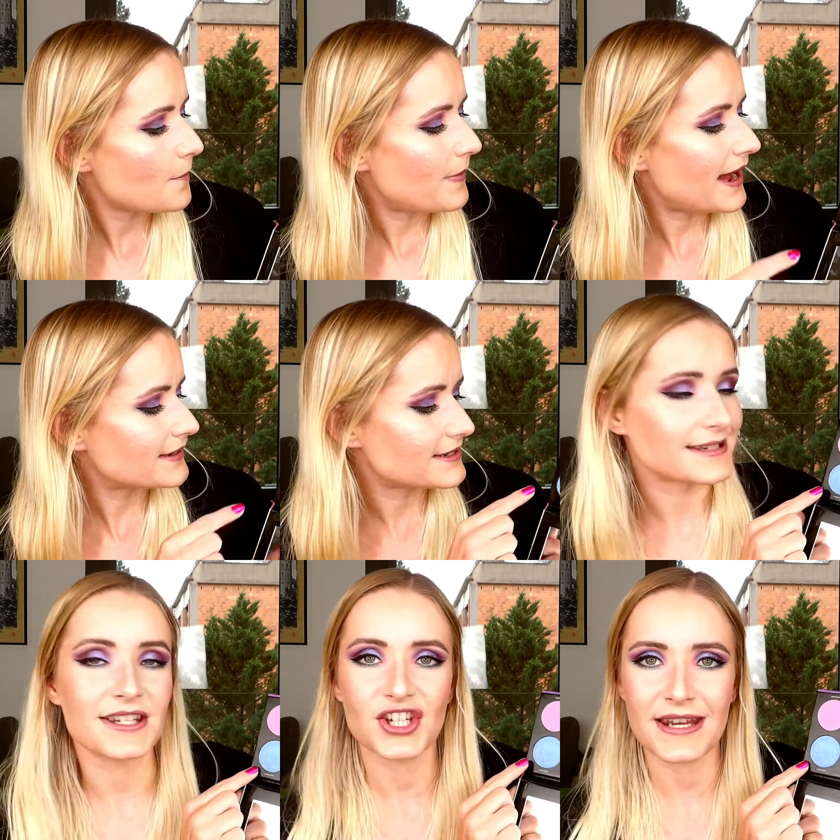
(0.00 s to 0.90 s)
But
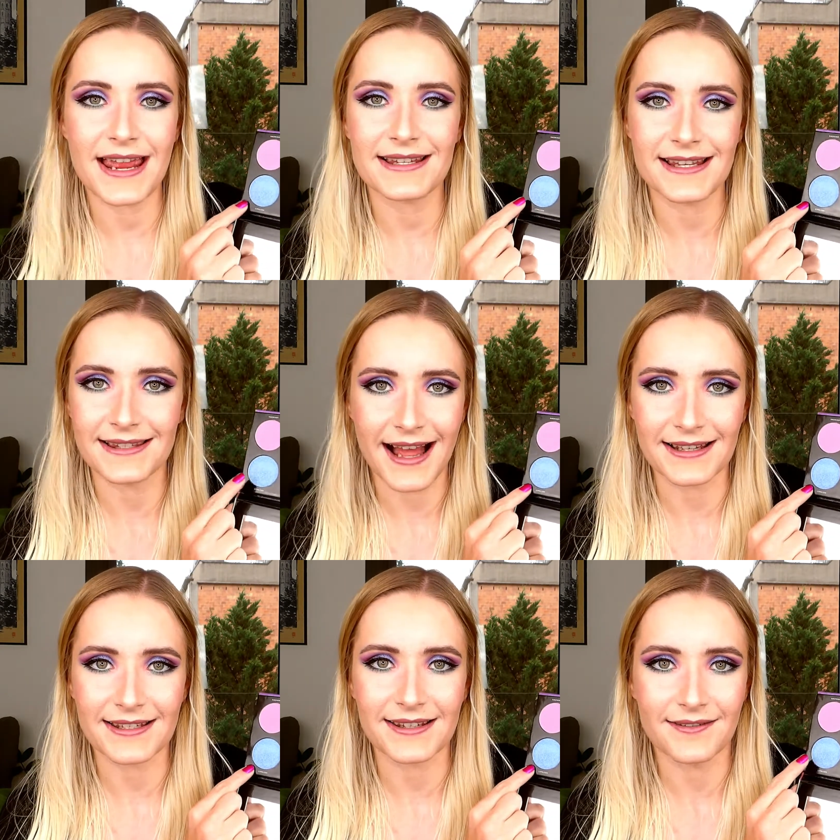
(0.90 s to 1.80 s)
this shade is
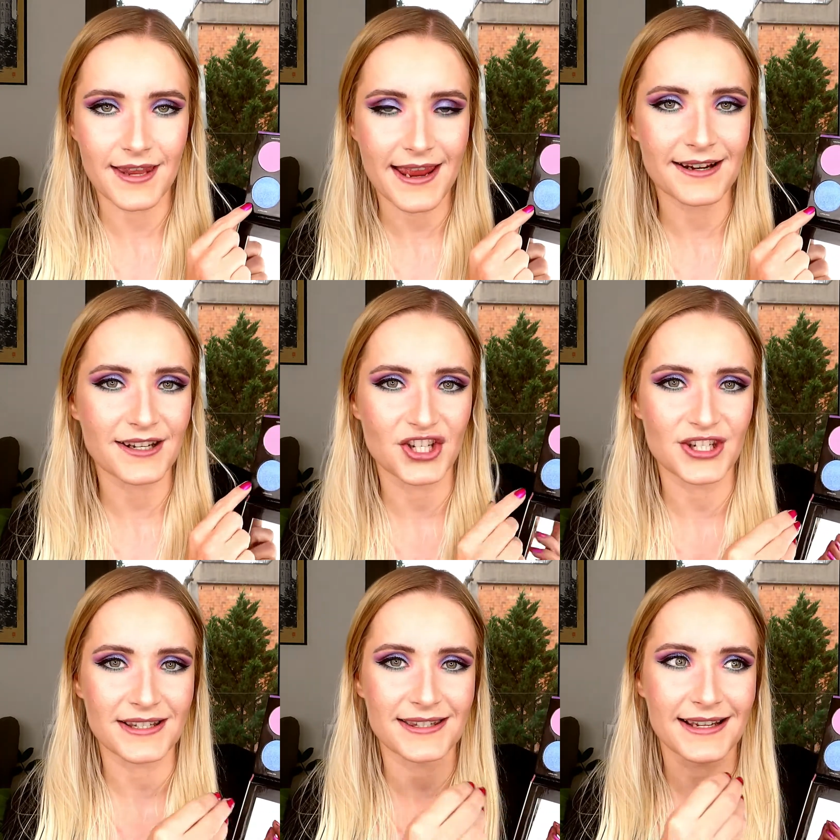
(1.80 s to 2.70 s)
not there. It's
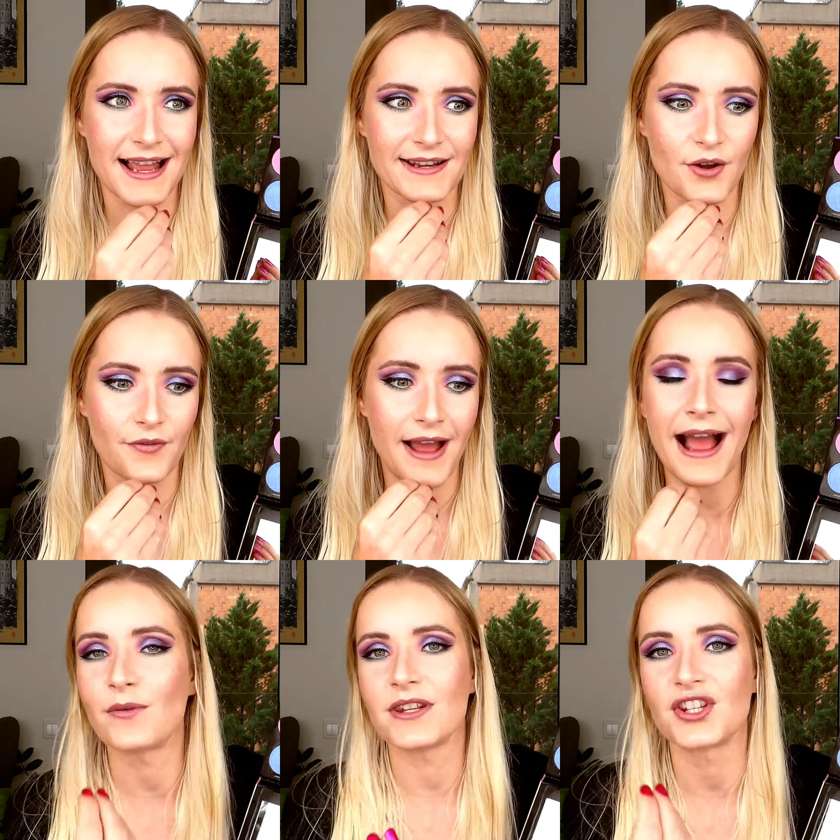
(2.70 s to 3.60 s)
just the kind of
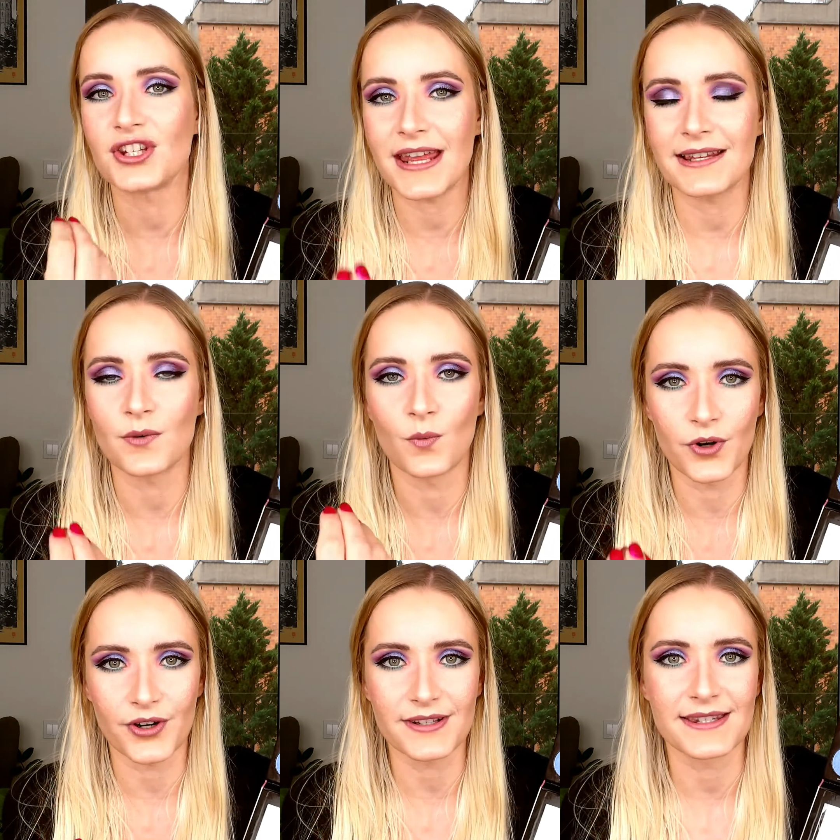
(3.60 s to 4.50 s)
how this shade
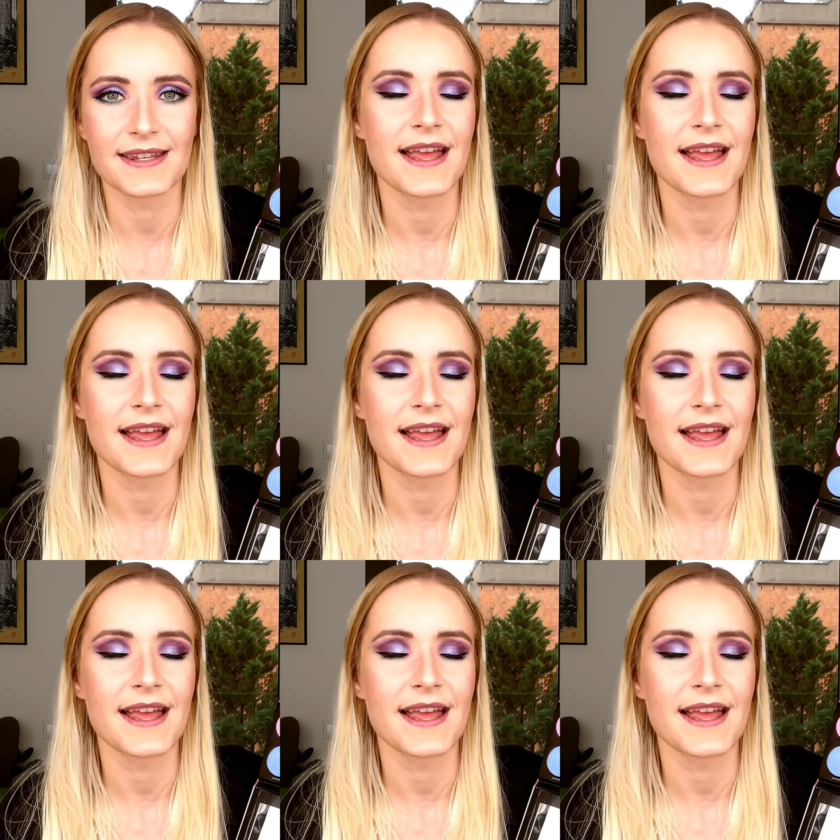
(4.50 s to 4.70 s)
works